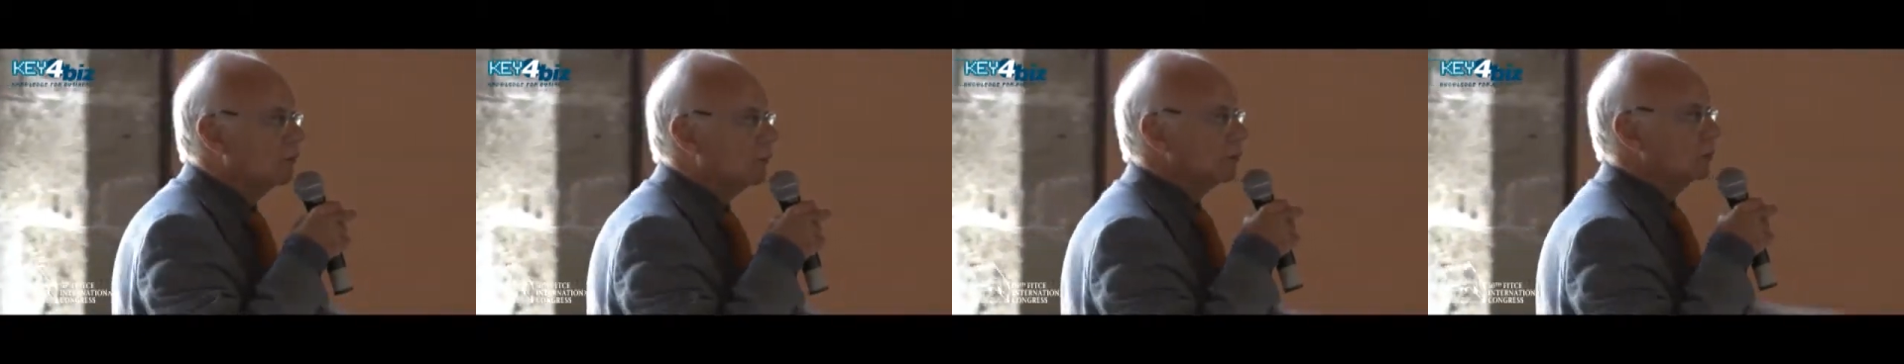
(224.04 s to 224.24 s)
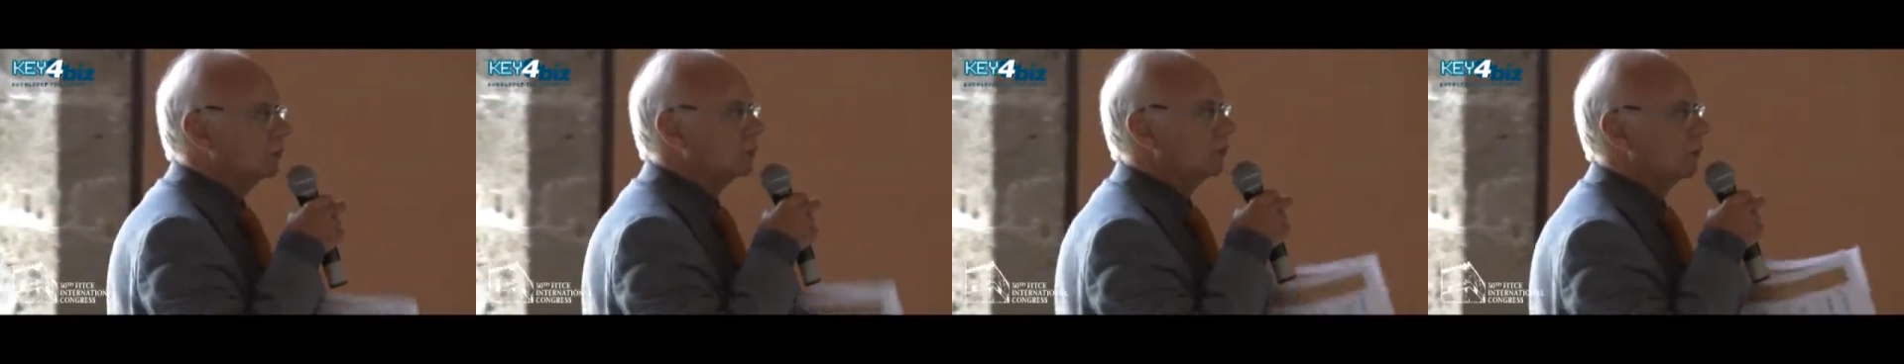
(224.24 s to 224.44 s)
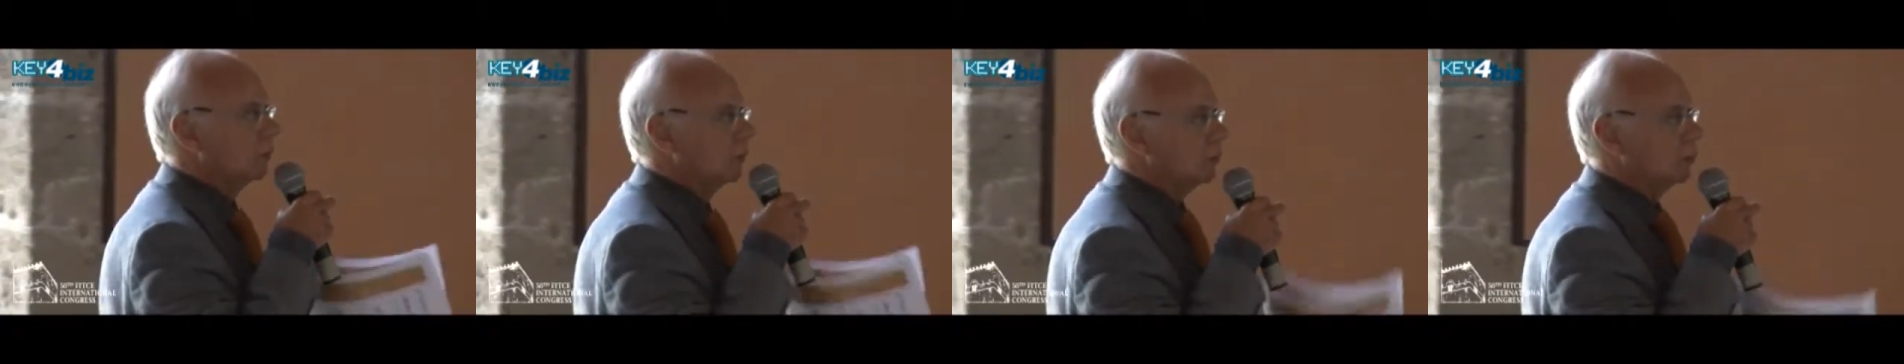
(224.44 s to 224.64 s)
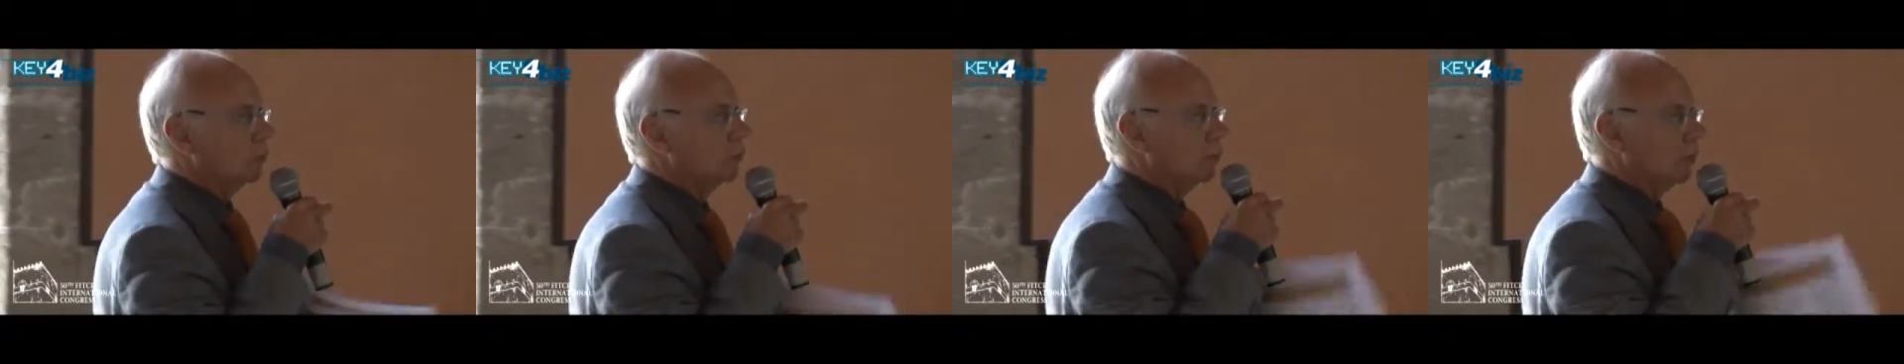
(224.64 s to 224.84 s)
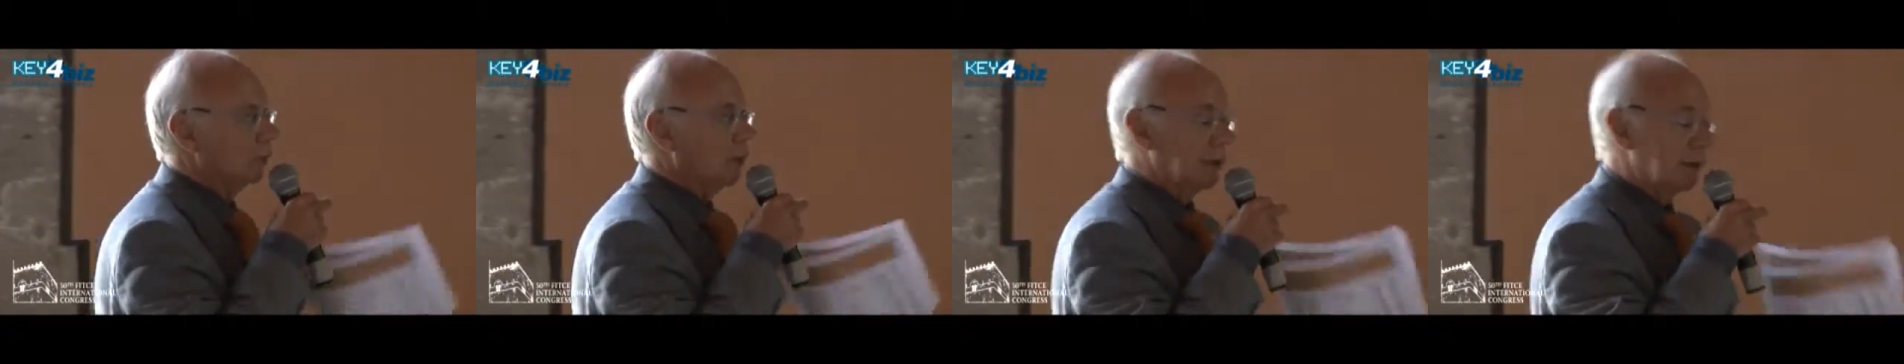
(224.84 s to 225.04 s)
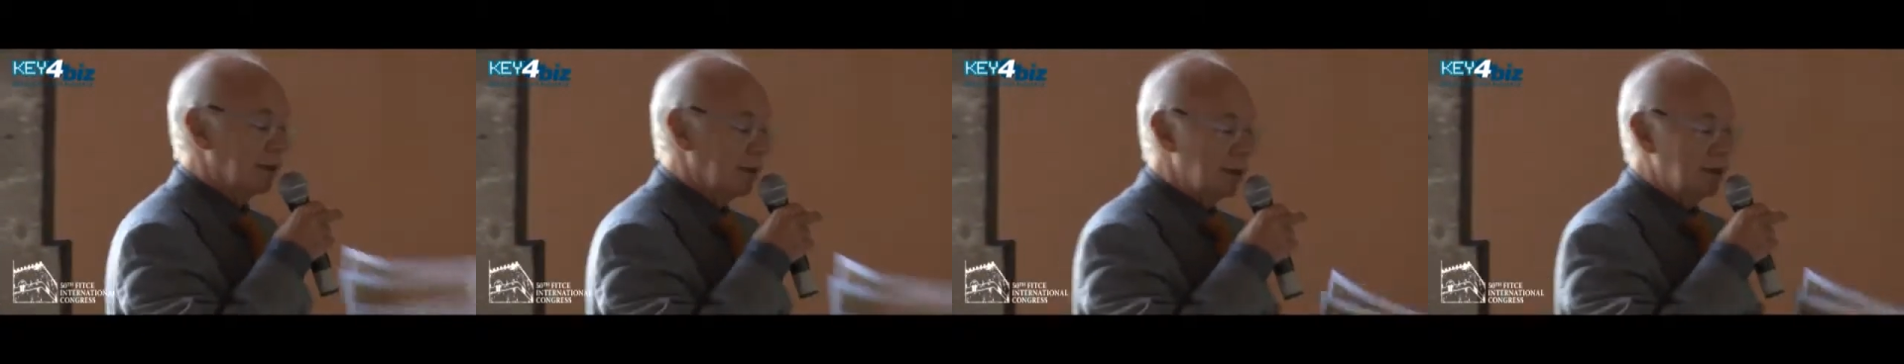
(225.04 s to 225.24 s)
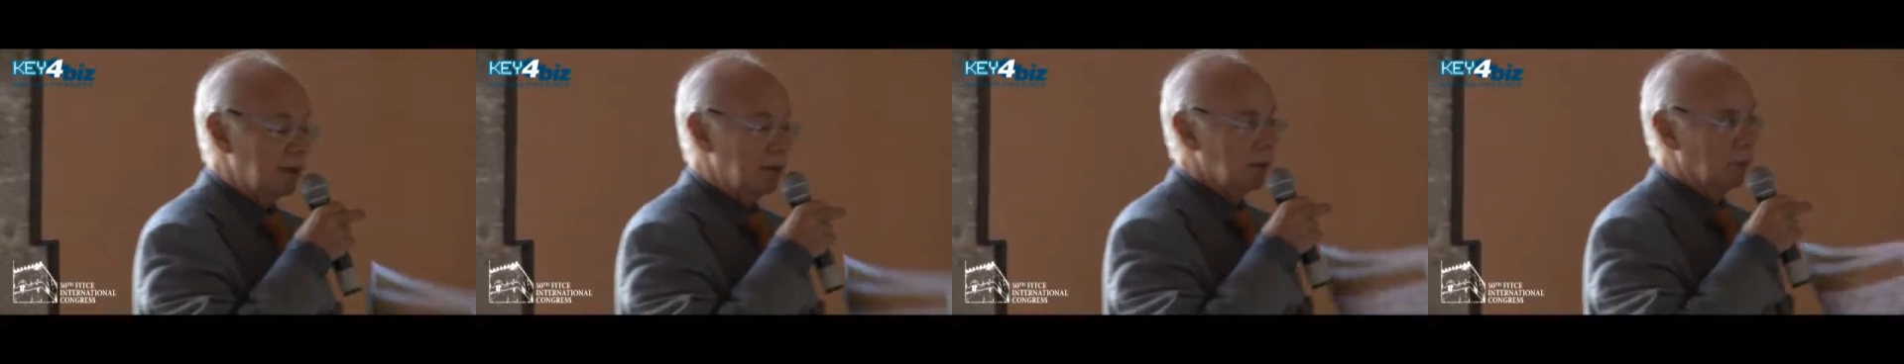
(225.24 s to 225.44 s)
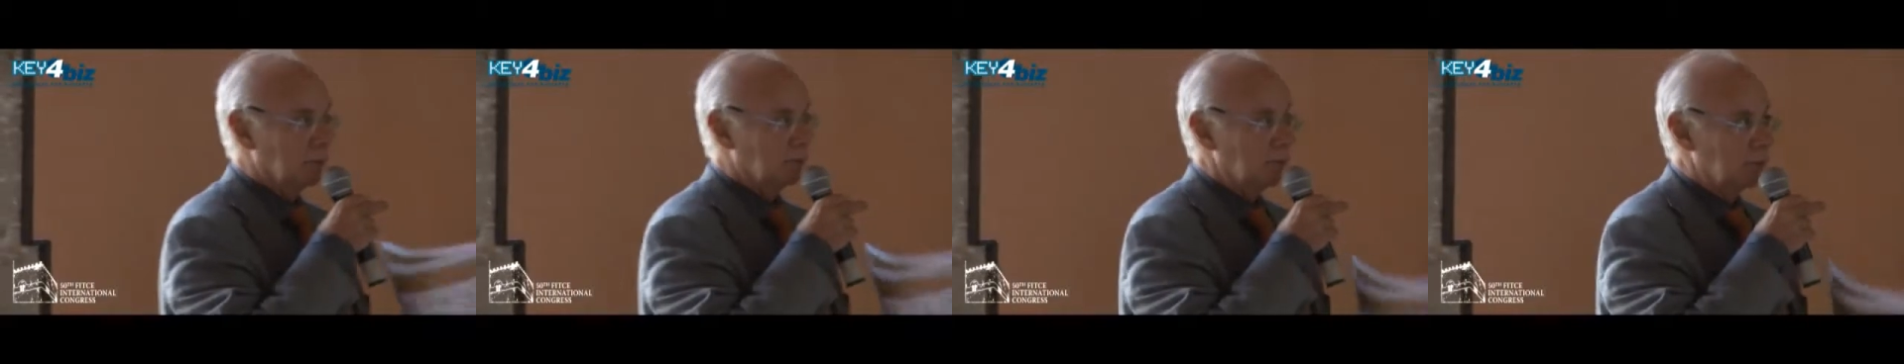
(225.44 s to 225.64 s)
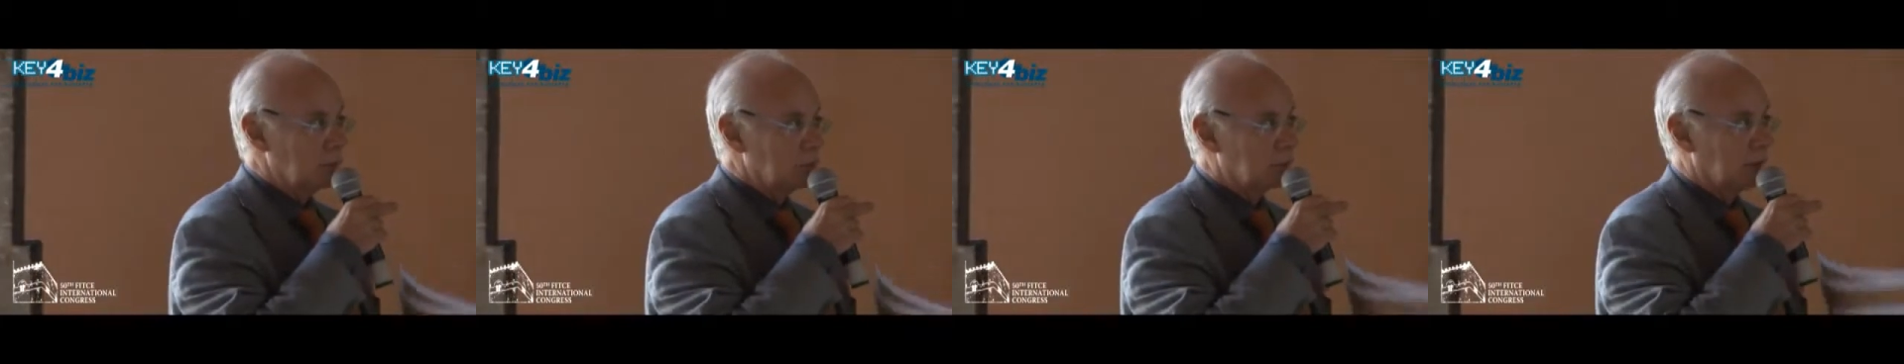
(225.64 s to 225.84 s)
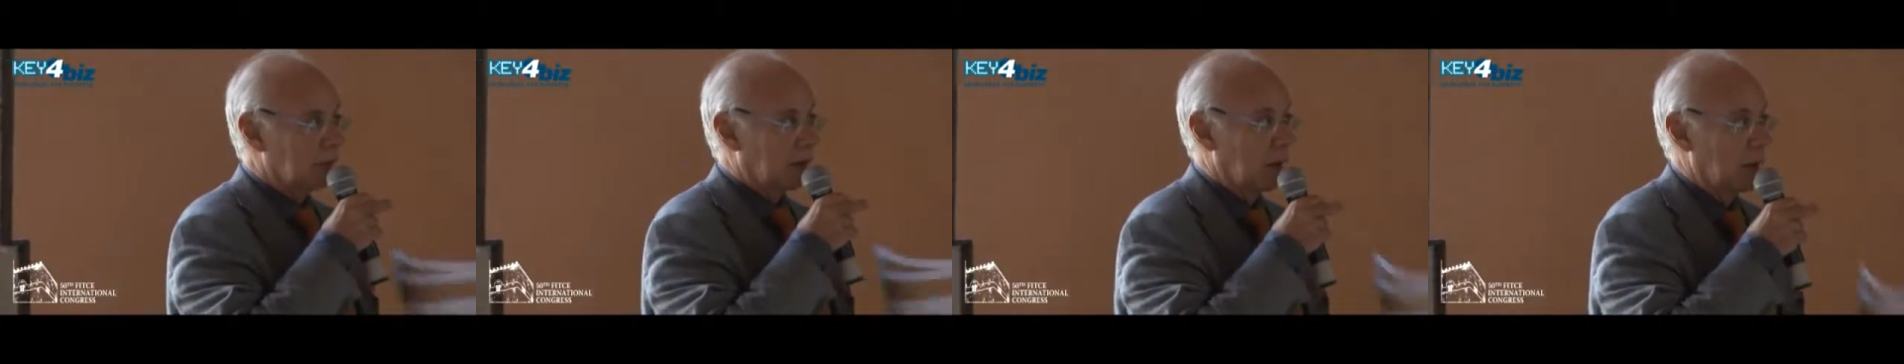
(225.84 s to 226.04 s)
also a new, uh, the need of new
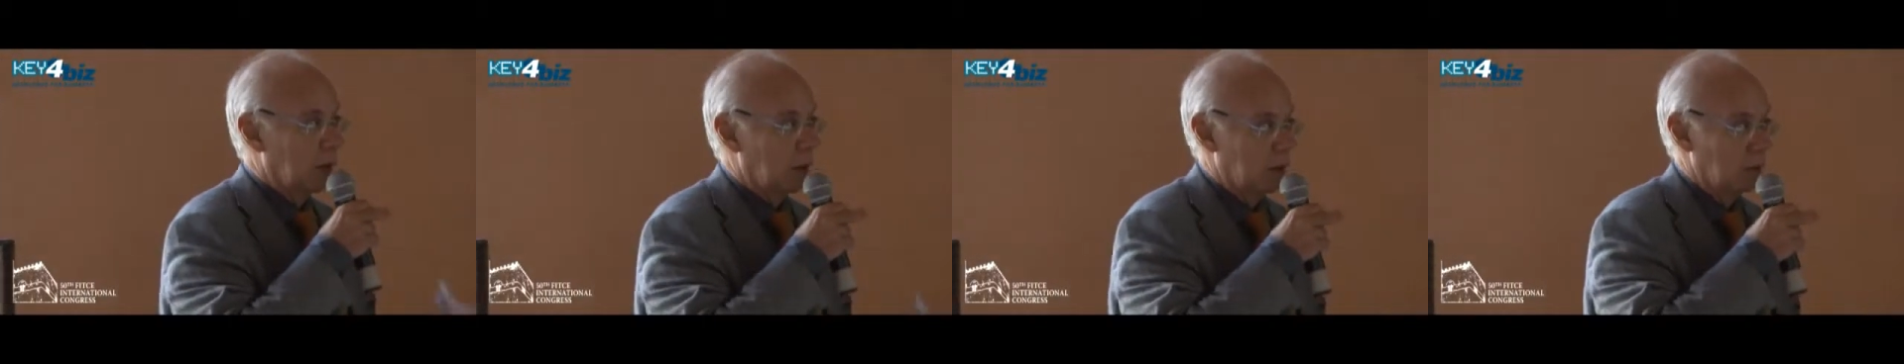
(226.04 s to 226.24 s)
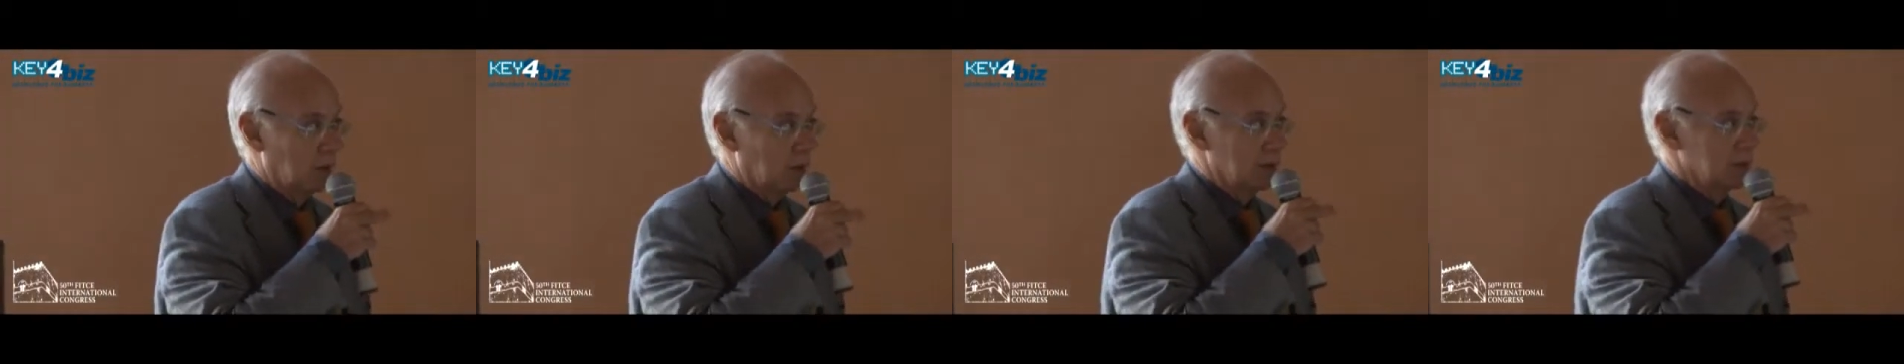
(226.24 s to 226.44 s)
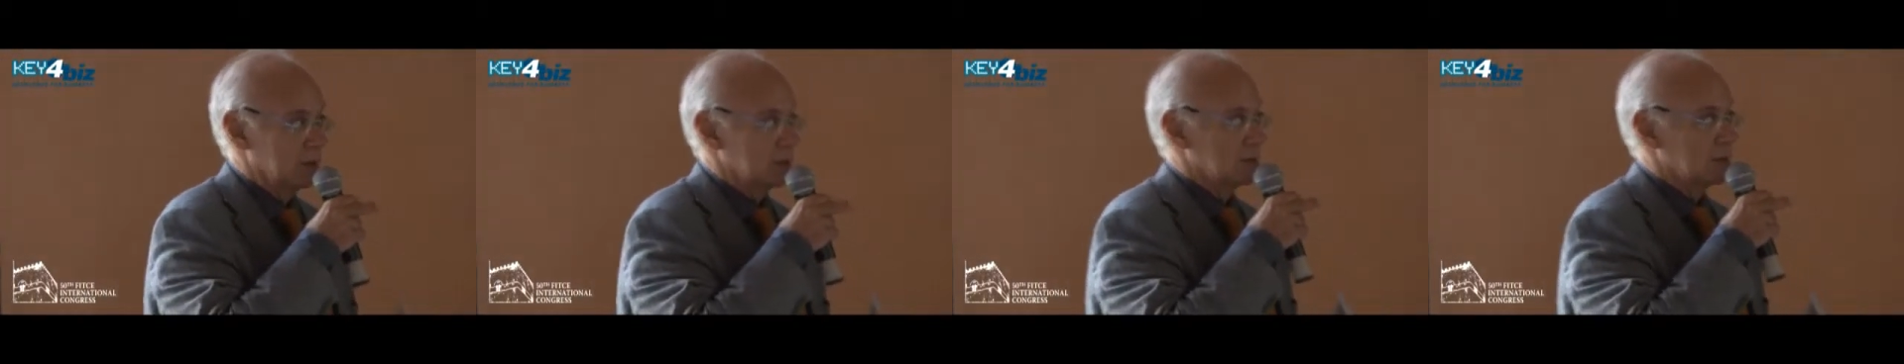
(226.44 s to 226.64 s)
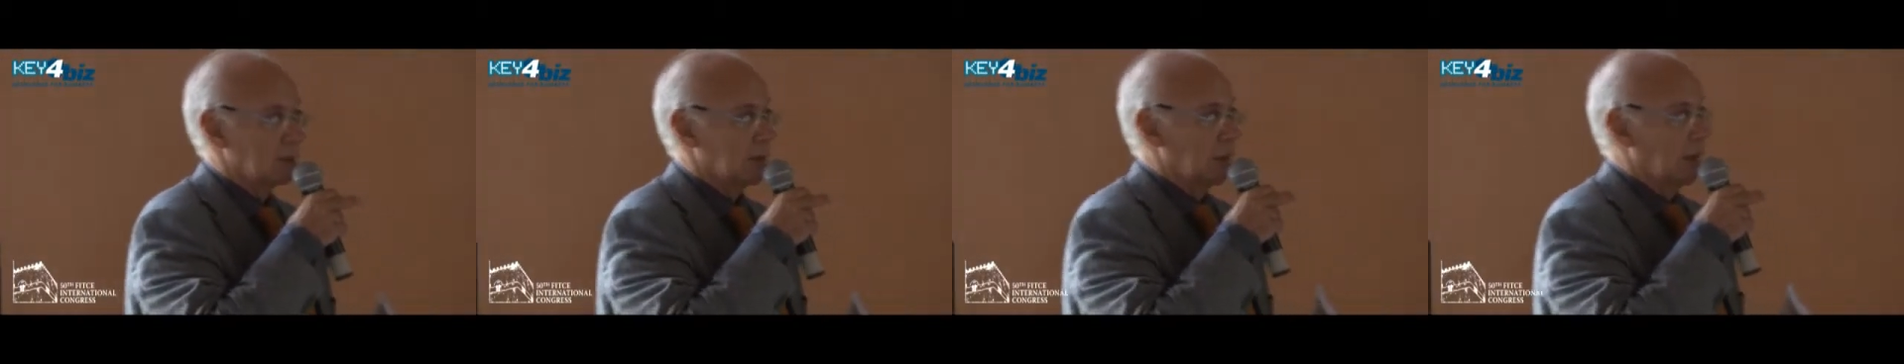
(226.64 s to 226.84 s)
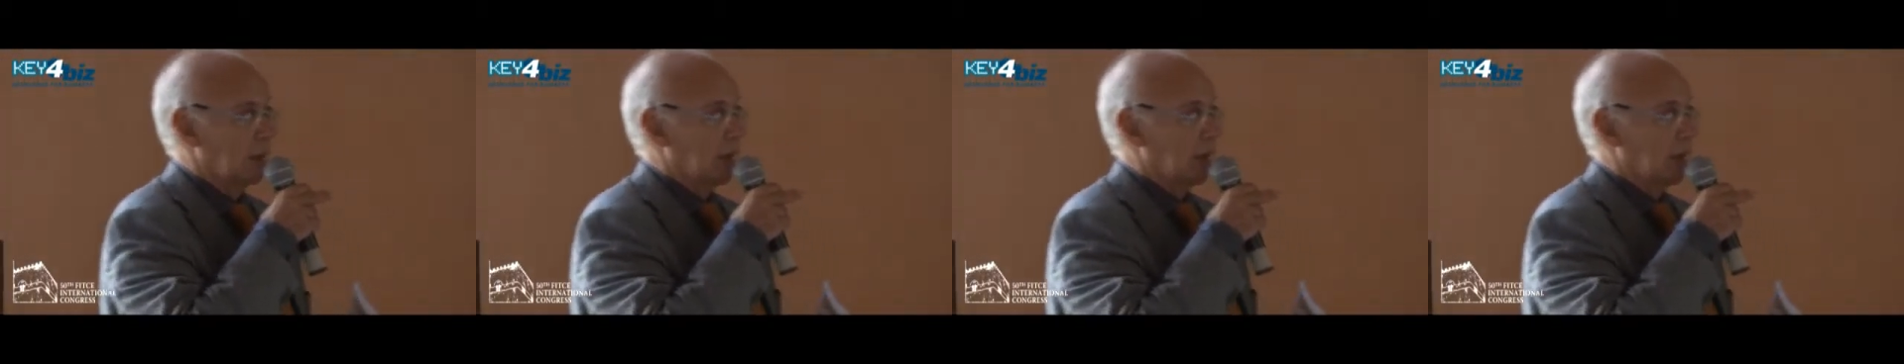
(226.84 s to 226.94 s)
technologies.